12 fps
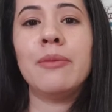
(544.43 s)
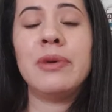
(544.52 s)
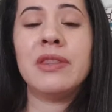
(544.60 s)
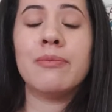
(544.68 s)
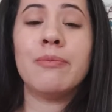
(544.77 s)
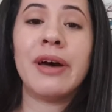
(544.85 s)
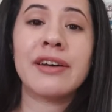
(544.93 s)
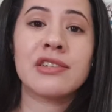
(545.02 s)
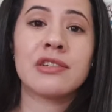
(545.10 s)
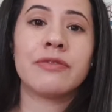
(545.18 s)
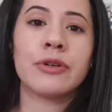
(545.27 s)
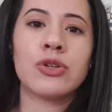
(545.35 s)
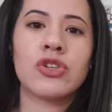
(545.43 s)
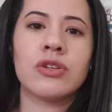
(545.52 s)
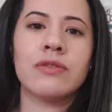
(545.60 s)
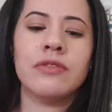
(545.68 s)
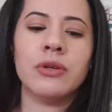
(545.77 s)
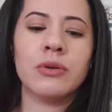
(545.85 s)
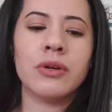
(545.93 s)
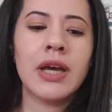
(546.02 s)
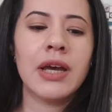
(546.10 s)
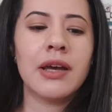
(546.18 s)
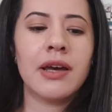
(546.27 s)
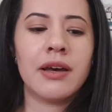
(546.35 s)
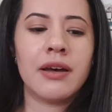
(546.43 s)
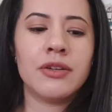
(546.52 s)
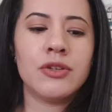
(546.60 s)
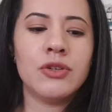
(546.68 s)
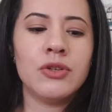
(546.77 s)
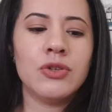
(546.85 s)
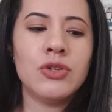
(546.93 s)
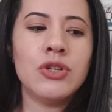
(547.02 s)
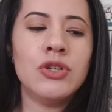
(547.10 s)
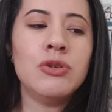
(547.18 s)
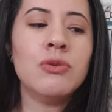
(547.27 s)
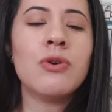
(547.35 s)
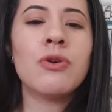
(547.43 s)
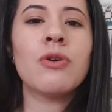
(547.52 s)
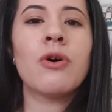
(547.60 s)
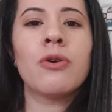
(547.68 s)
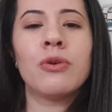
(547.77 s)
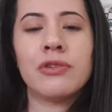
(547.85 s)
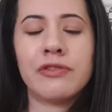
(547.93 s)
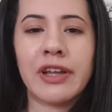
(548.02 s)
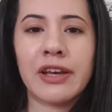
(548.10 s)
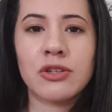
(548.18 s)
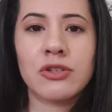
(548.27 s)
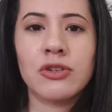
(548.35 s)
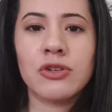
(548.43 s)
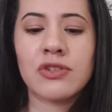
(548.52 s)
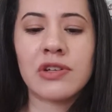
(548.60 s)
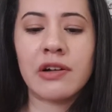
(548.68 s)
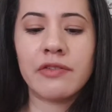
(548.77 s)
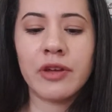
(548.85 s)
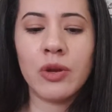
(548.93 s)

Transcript: be the best version of you. Do not reflect on yourself